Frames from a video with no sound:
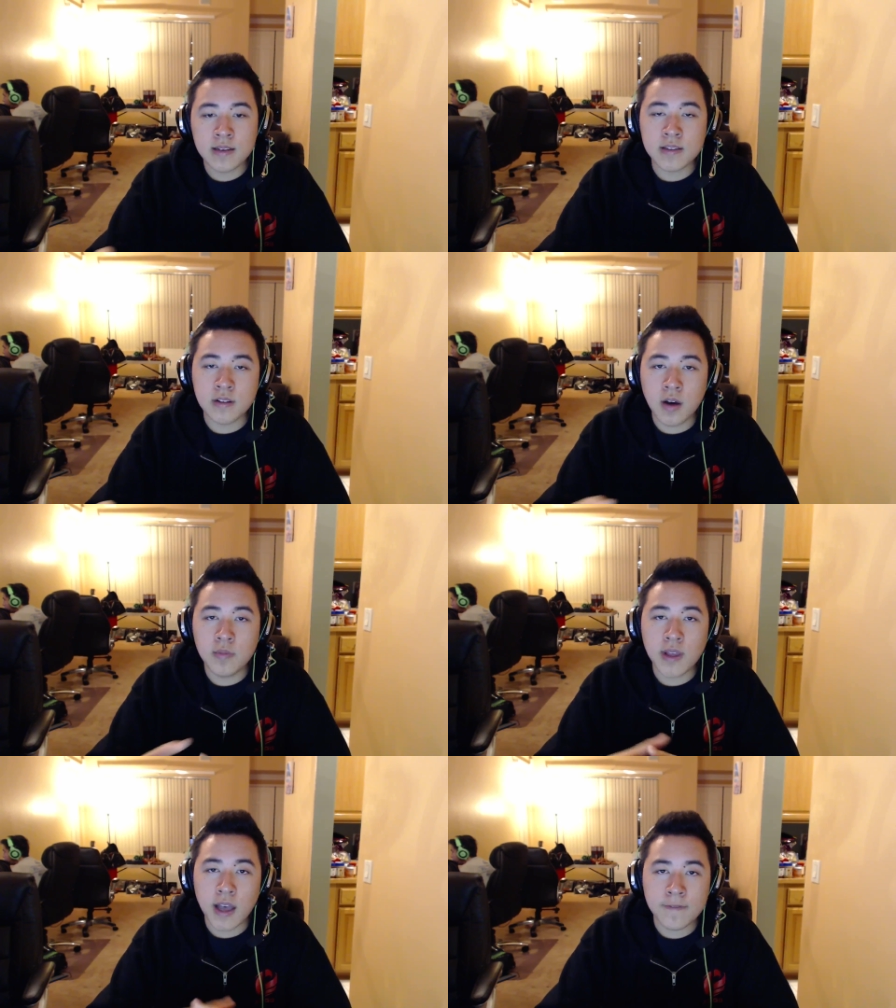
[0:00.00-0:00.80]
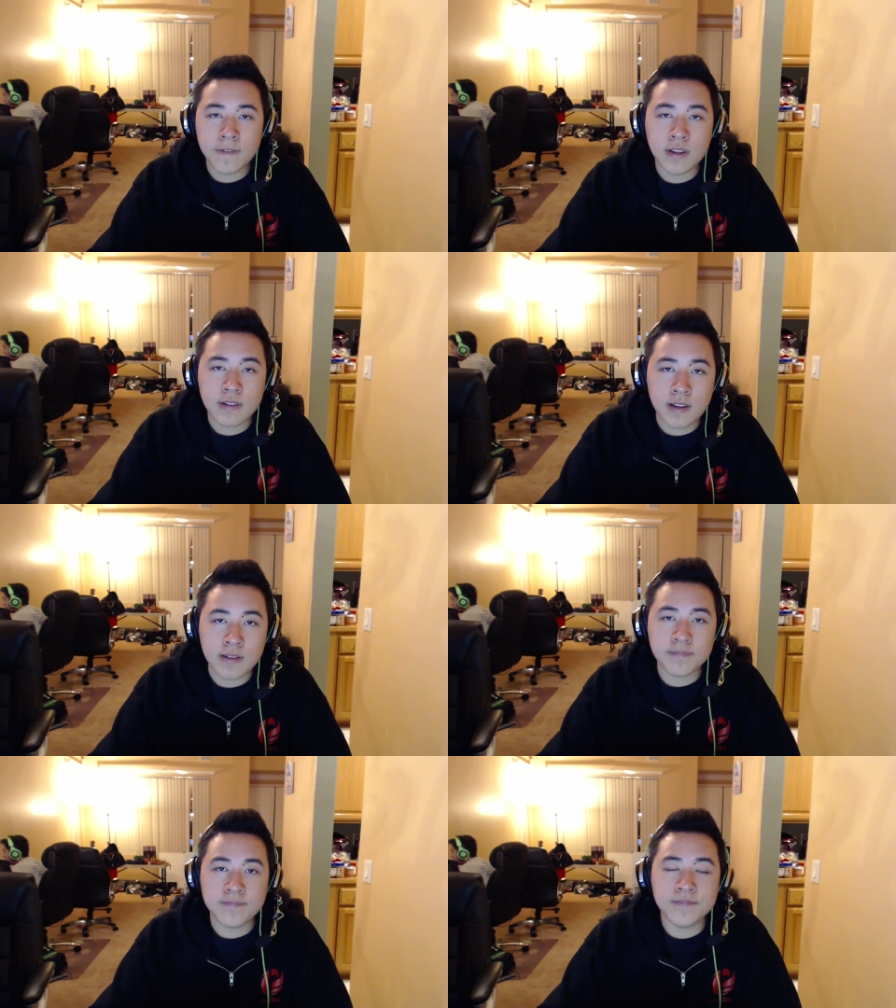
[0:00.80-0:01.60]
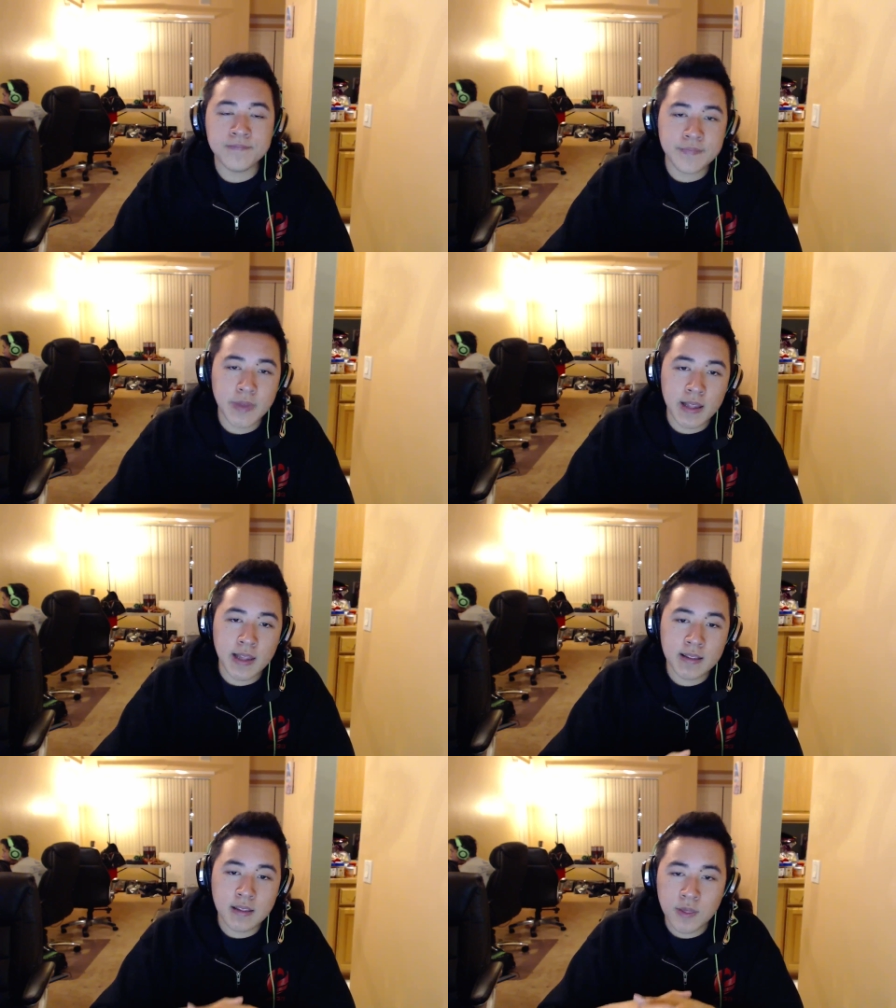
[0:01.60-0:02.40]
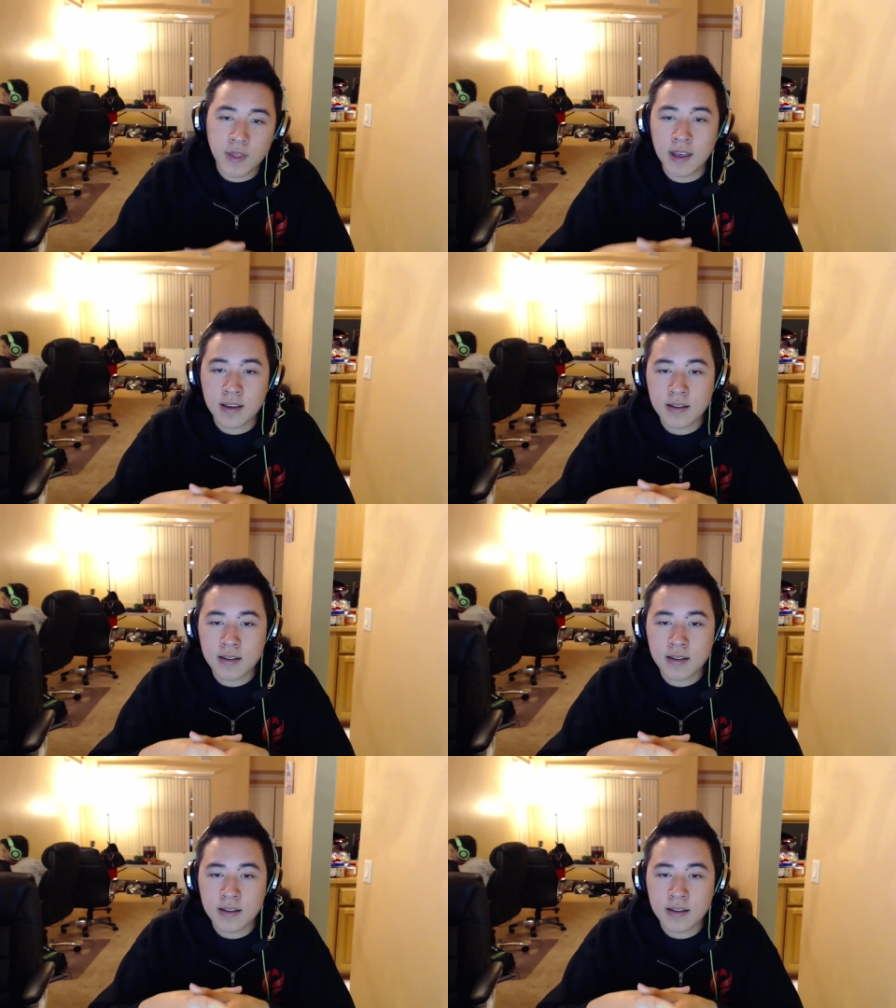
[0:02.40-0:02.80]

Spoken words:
So on behalf of the team, I'd like to thank